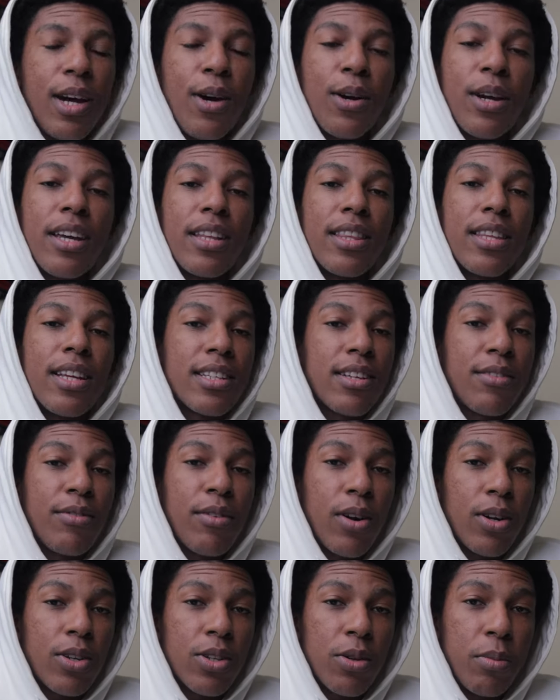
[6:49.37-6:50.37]
Okay, things I
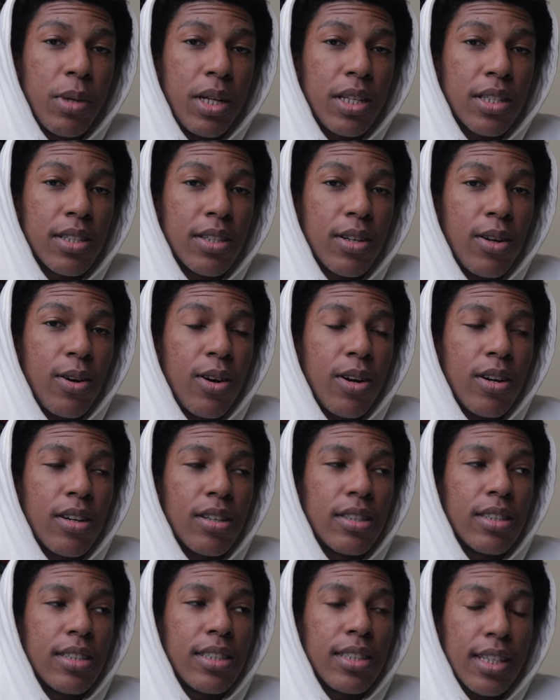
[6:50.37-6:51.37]
forgot to mention
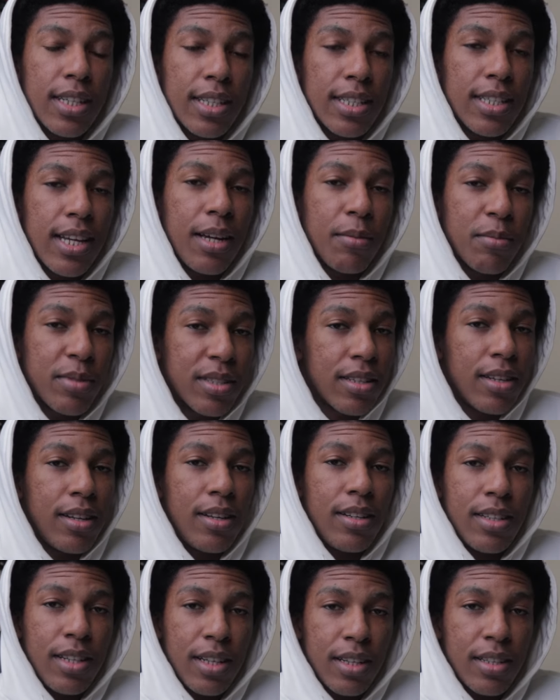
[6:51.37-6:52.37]
are, yes, I'm
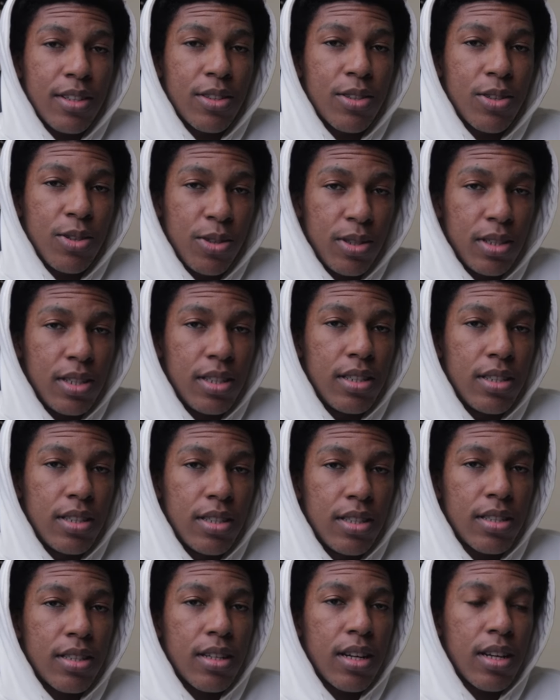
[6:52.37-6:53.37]
still addicted to
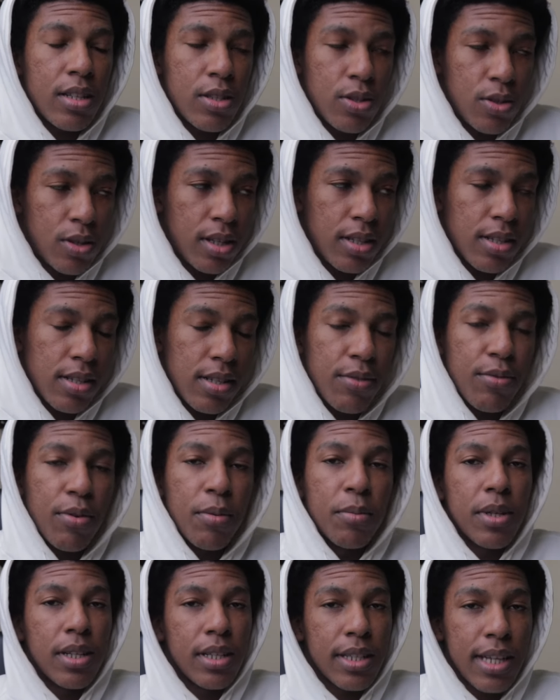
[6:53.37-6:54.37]
hoodies, as you can see
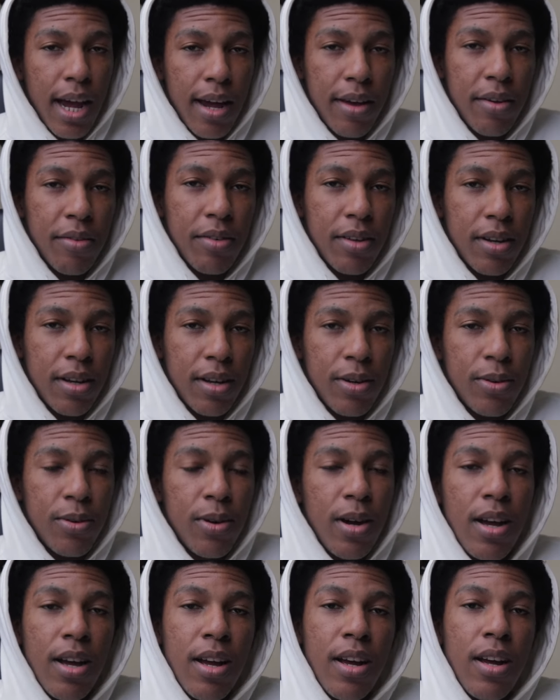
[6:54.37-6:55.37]
from the entire video.
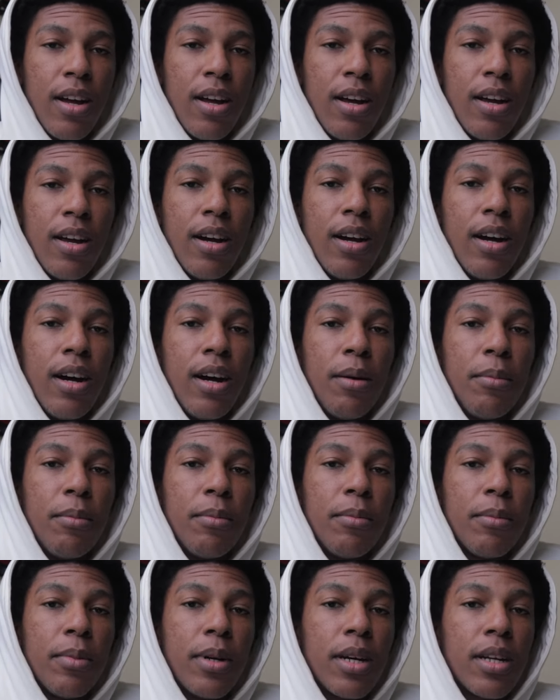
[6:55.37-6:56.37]

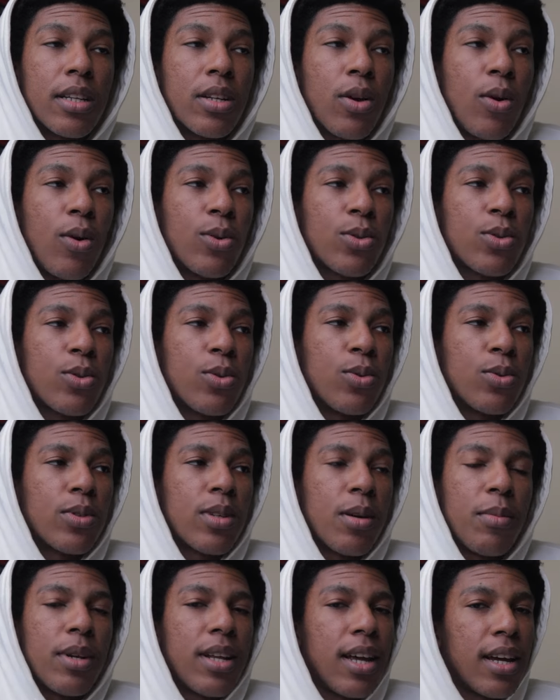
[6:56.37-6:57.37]
But also,
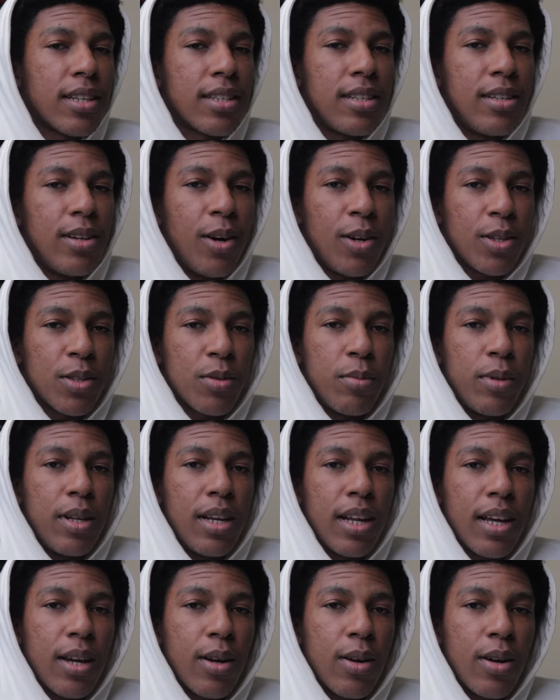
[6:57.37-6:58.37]
somebody actually asked me
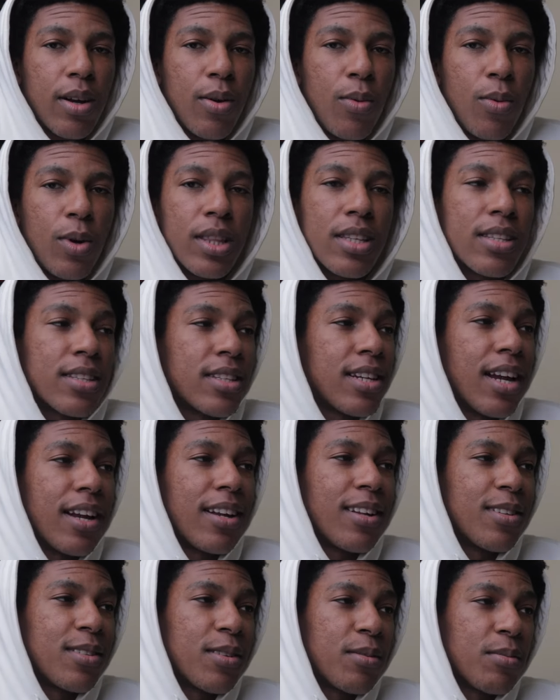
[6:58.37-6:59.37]
like what this
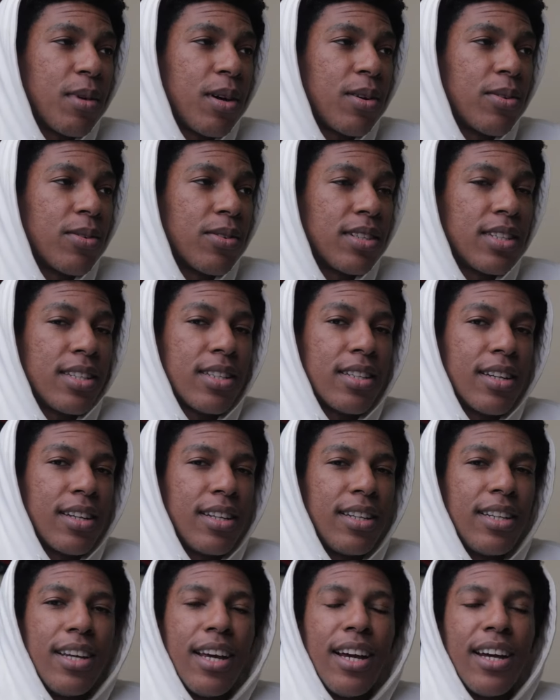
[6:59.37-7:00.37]
channel is about
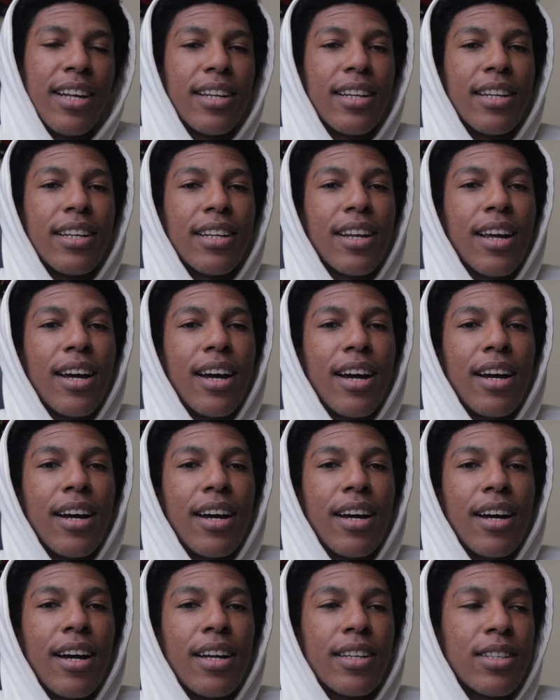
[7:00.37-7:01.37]
recently, and
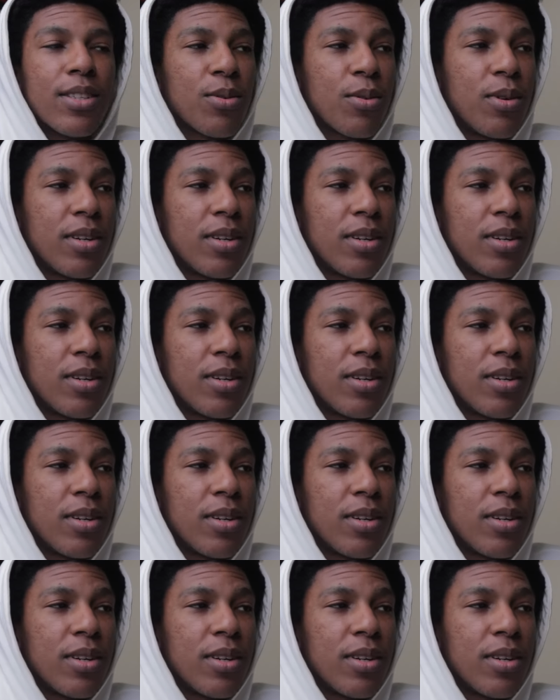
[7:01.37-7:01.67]
I just